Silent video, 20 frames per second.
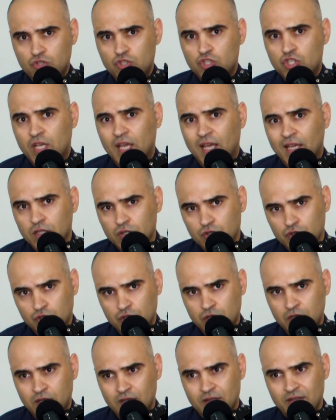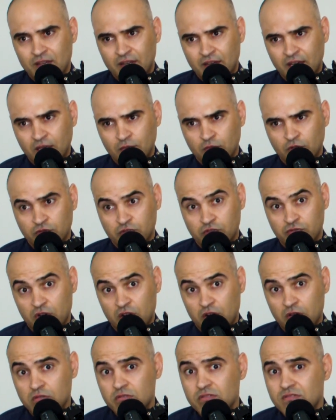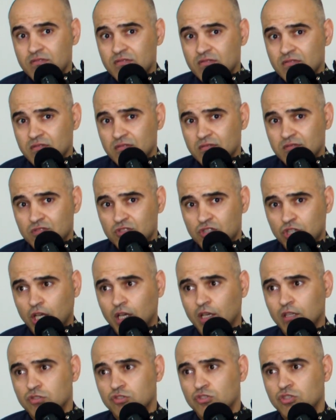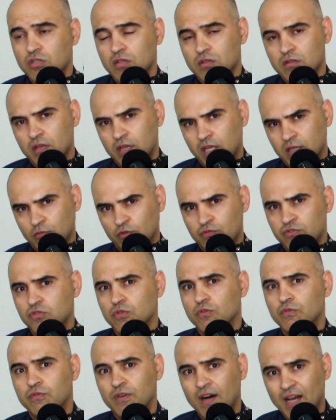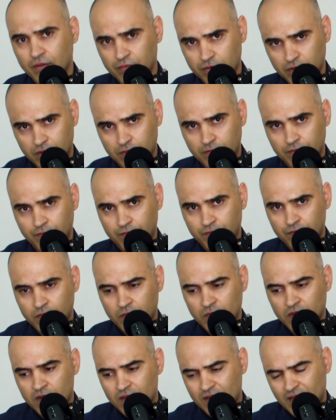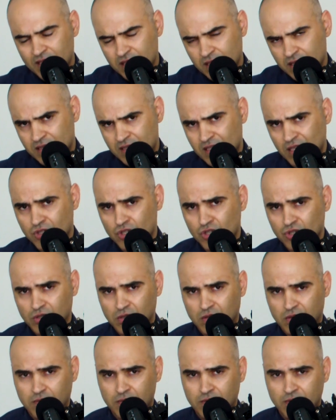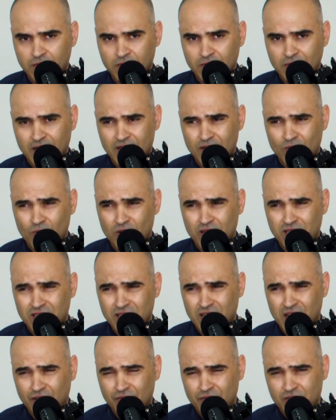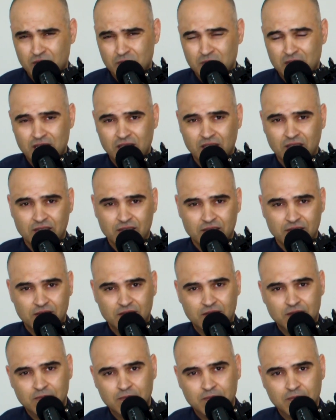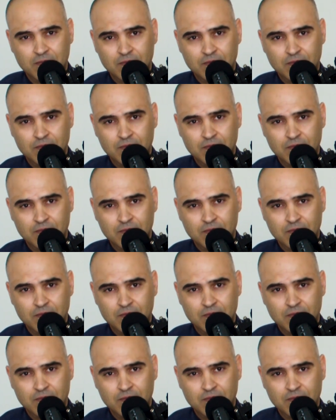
change in the name of growth, change in the name of survival, that's essential Otherwise, life is meaningless.